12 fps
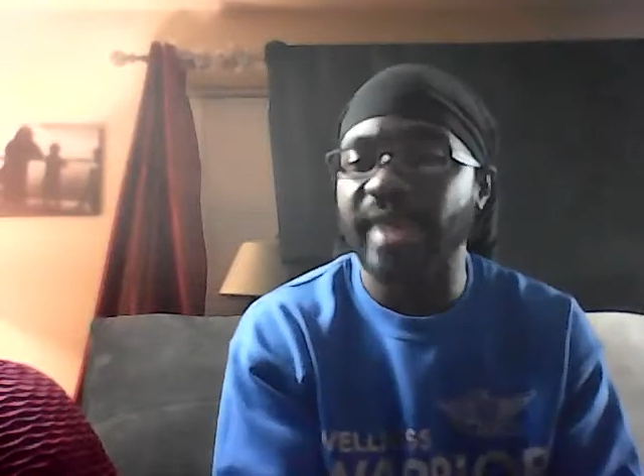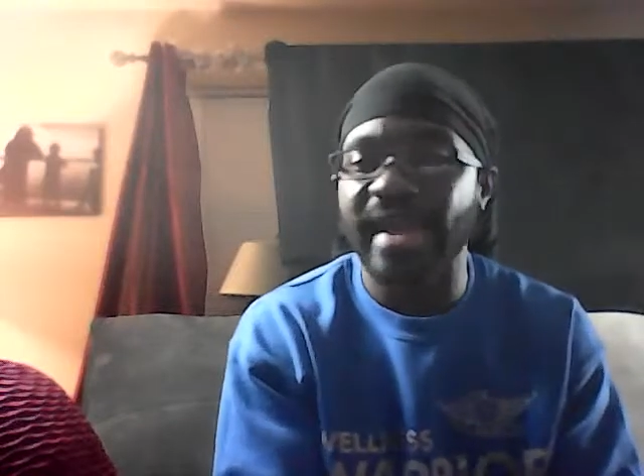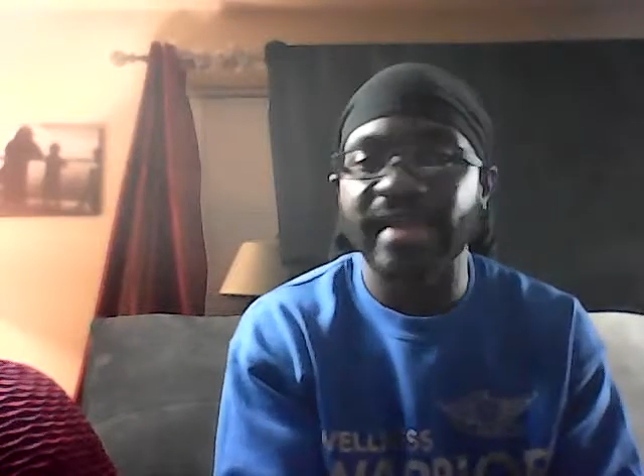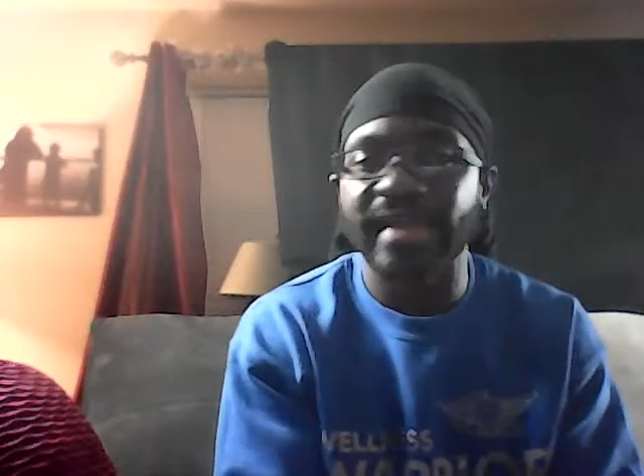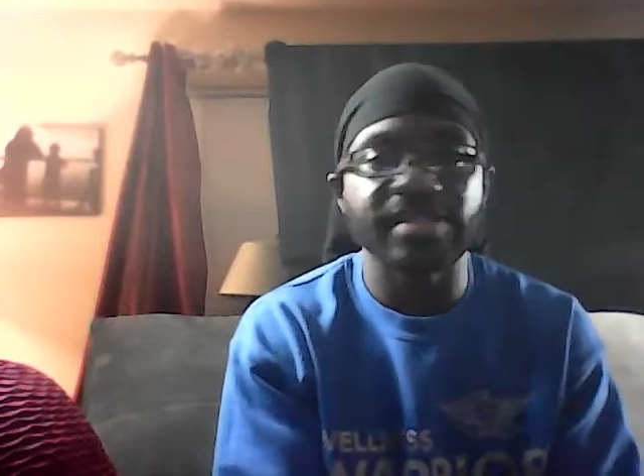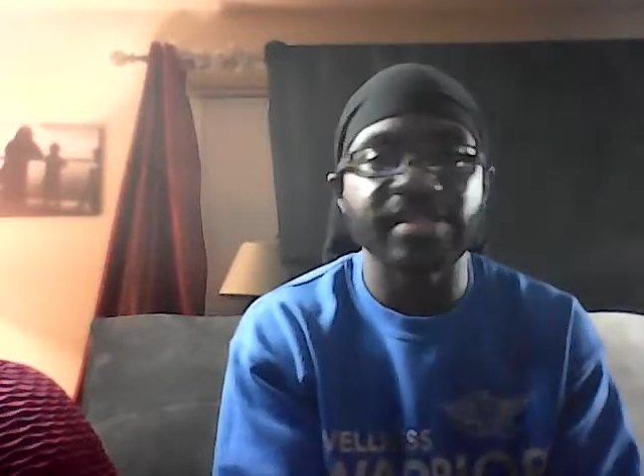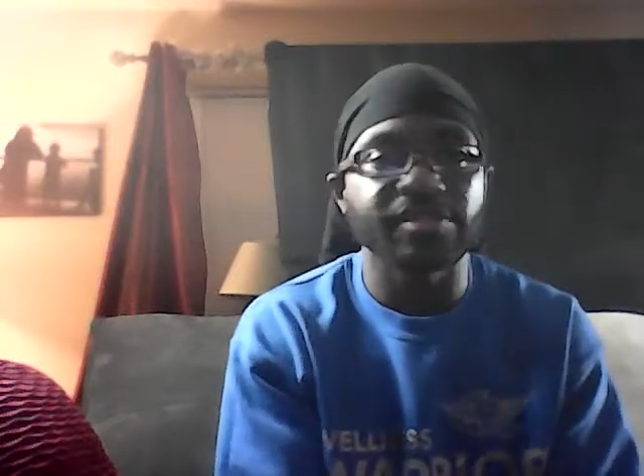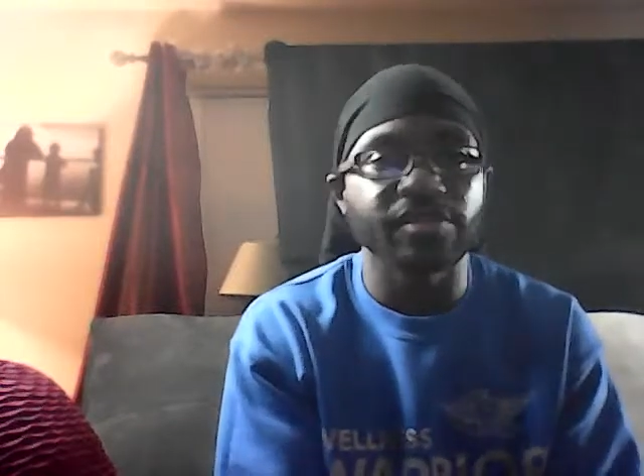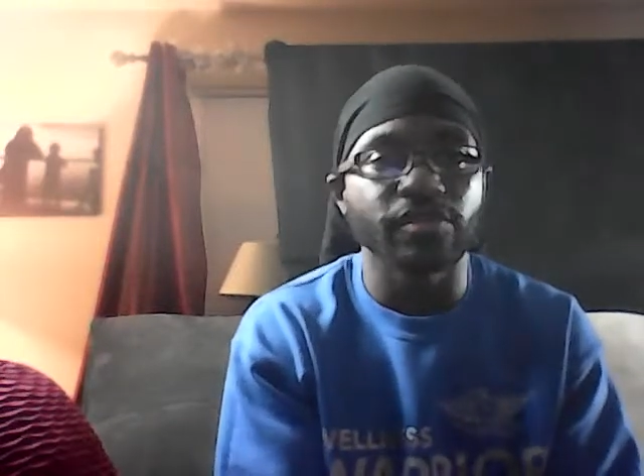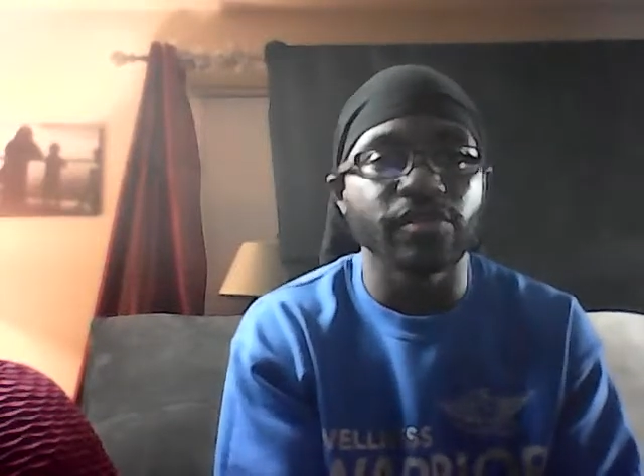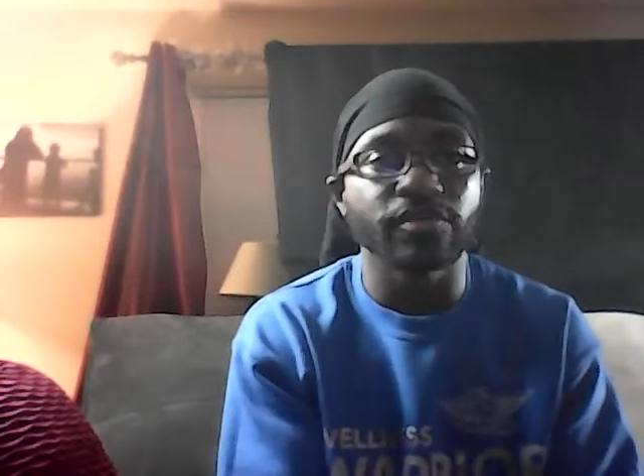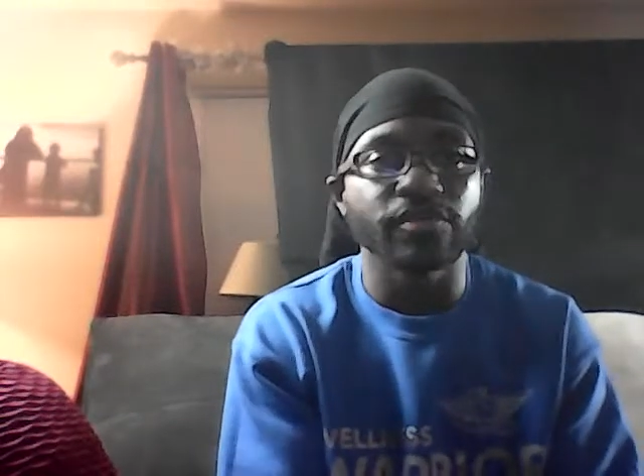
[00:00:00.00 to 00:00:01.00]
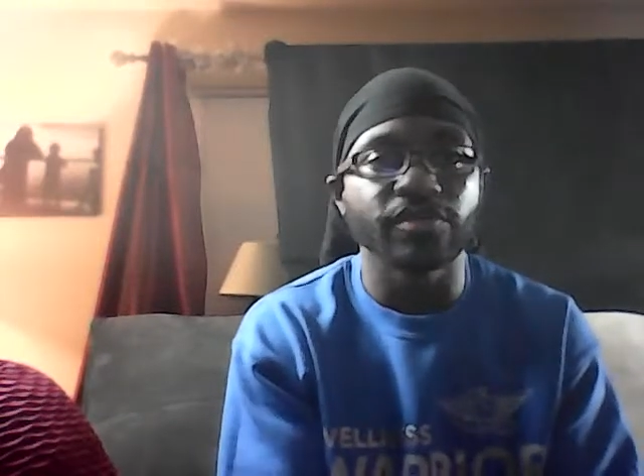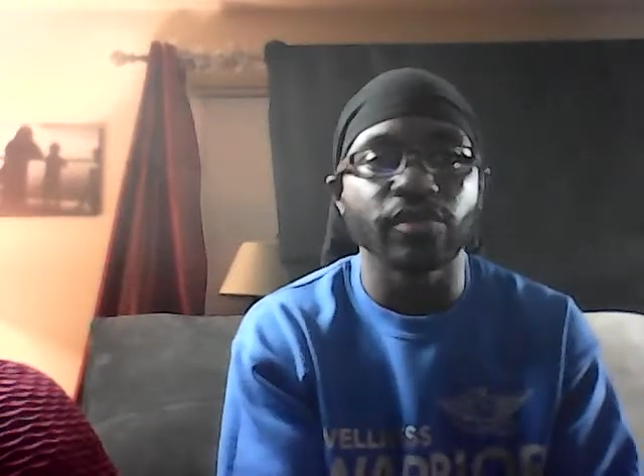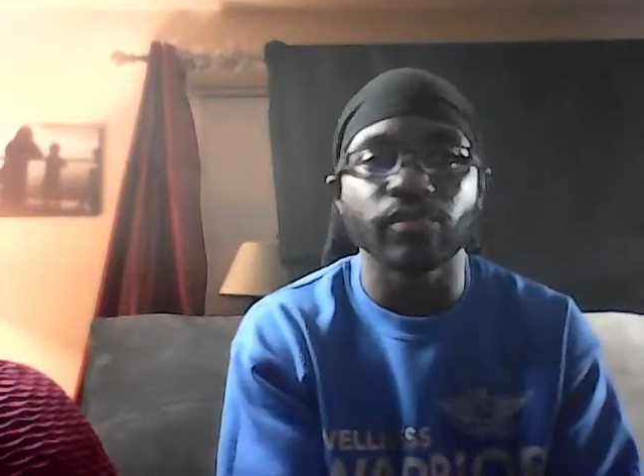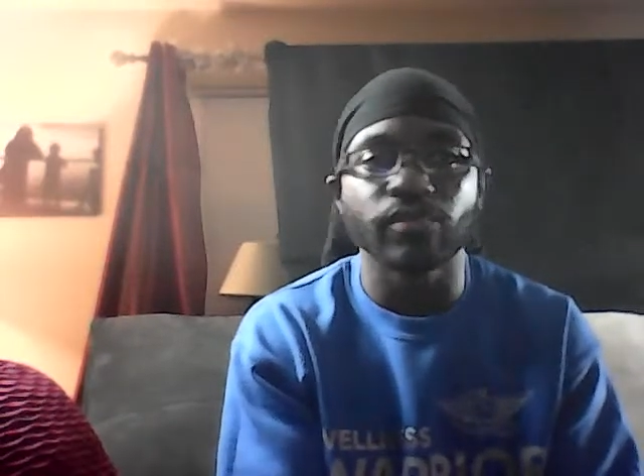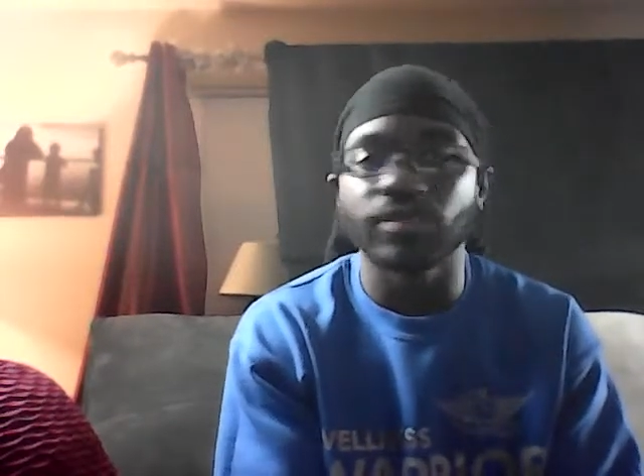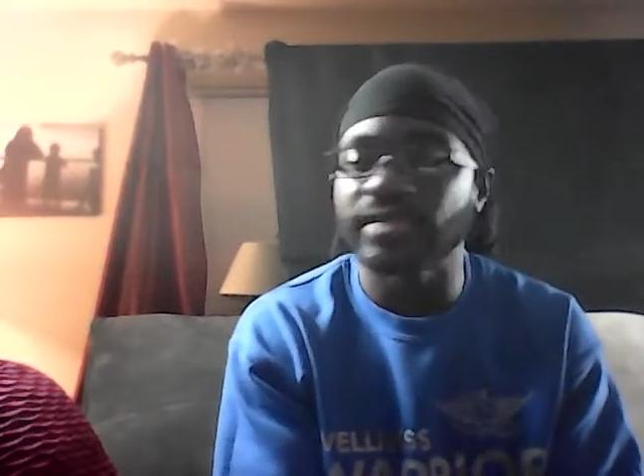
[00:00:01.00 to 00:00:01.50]
add that to your
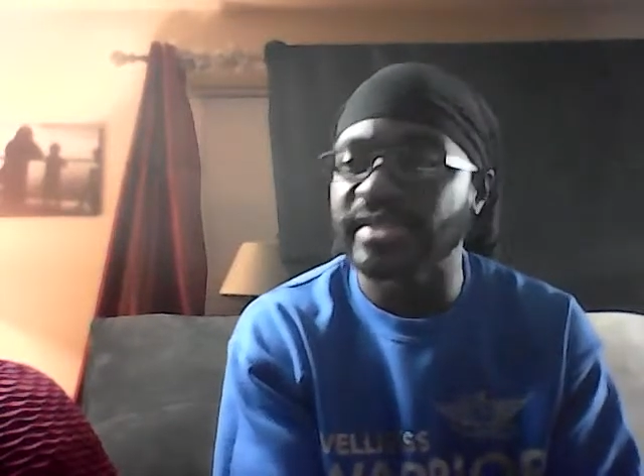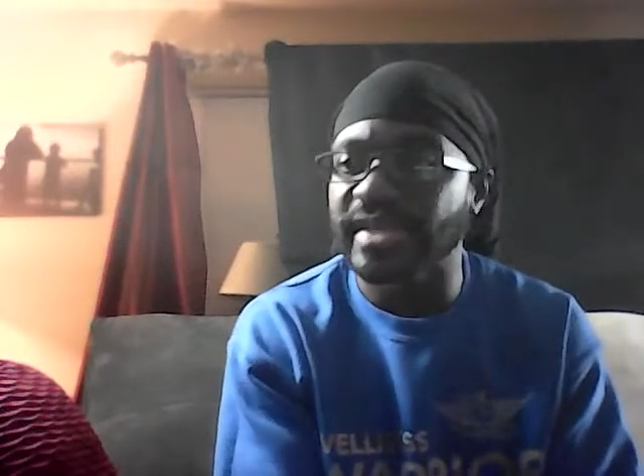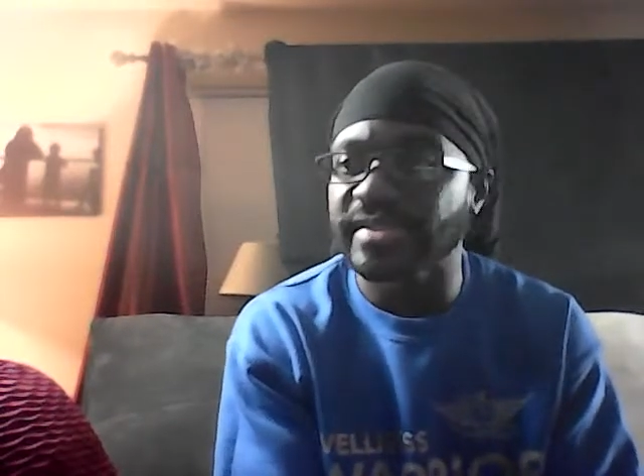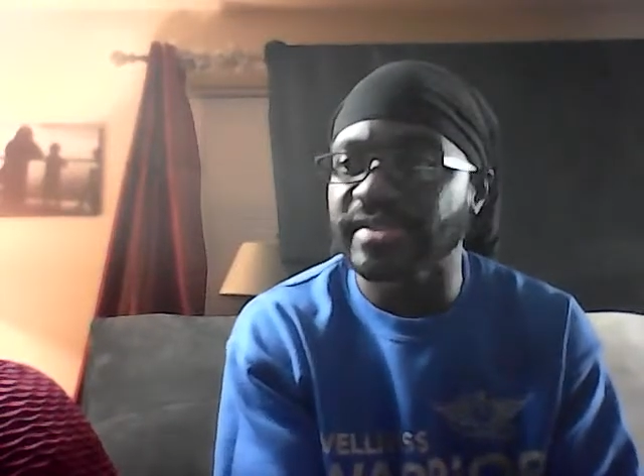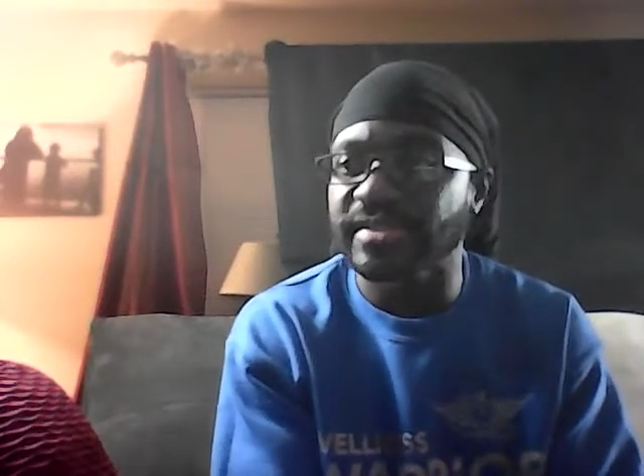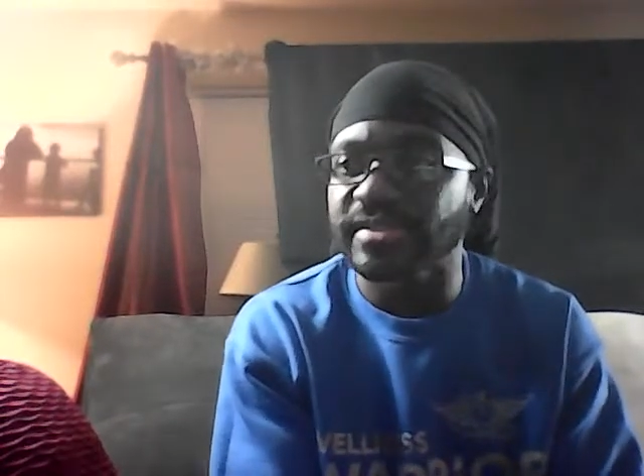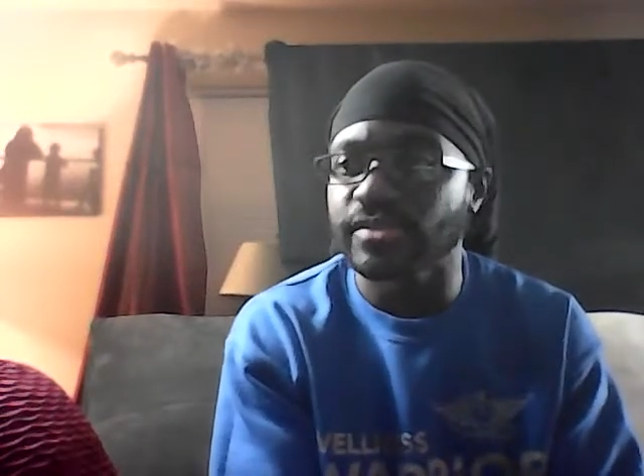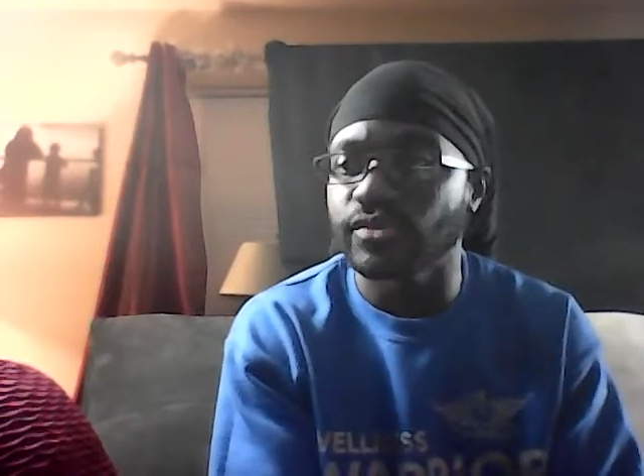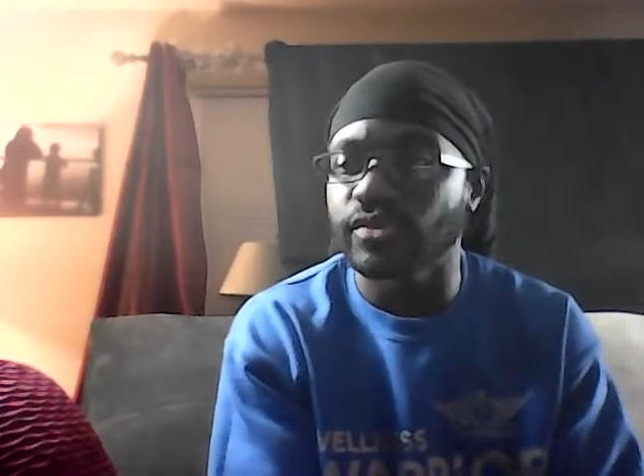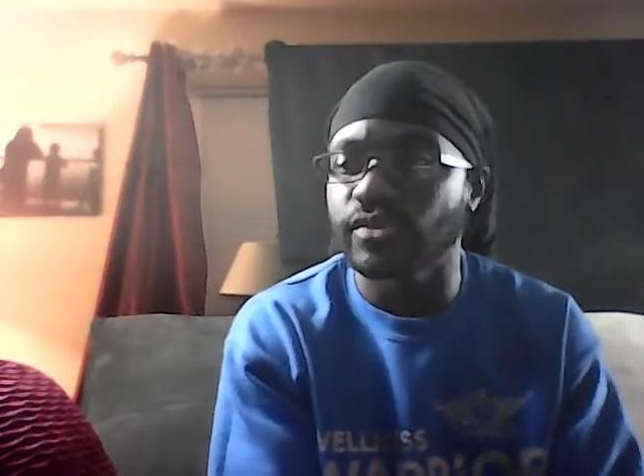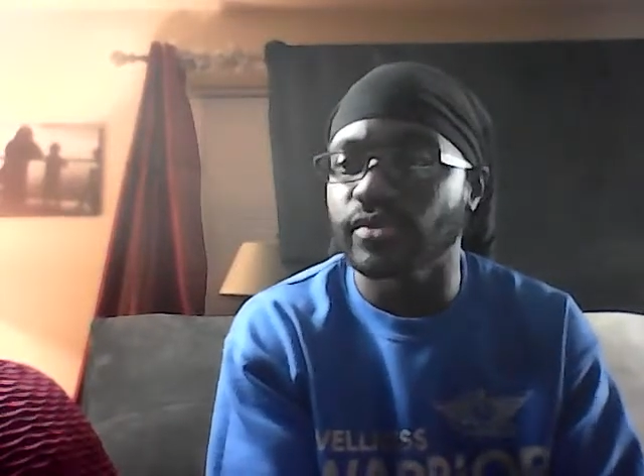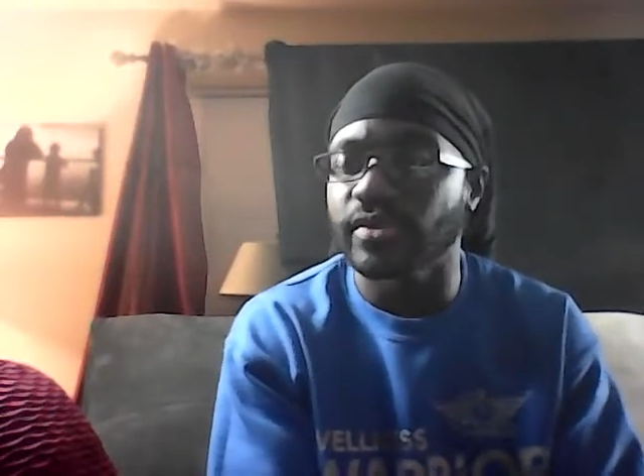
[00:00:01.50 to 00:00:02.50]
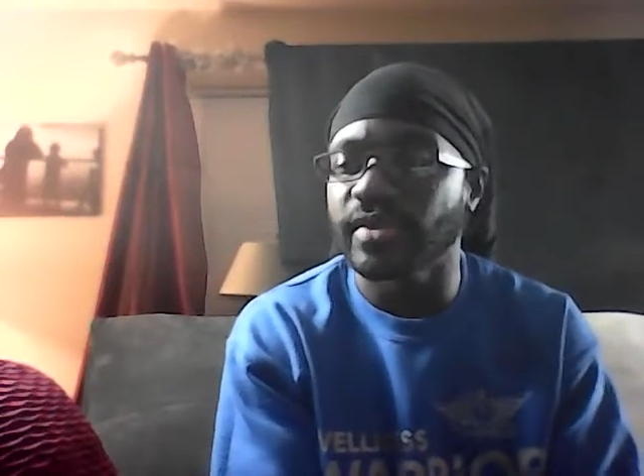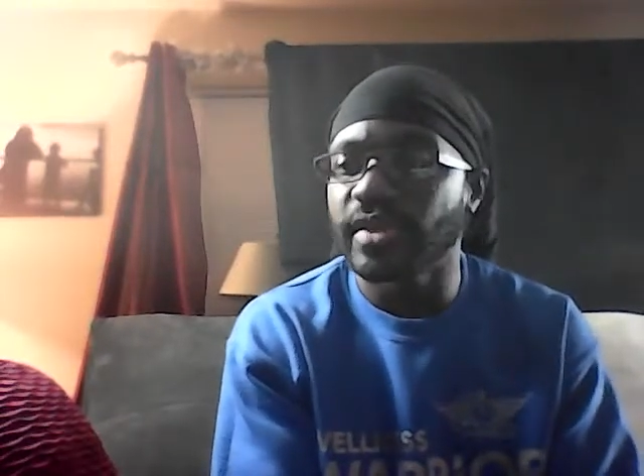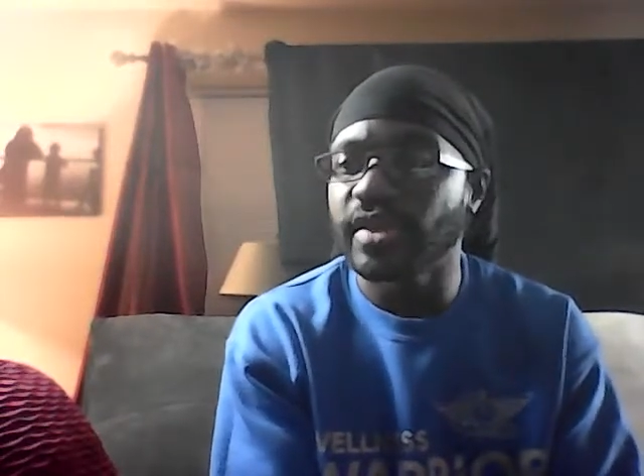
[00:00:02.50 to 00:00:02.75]
Rolodex and to your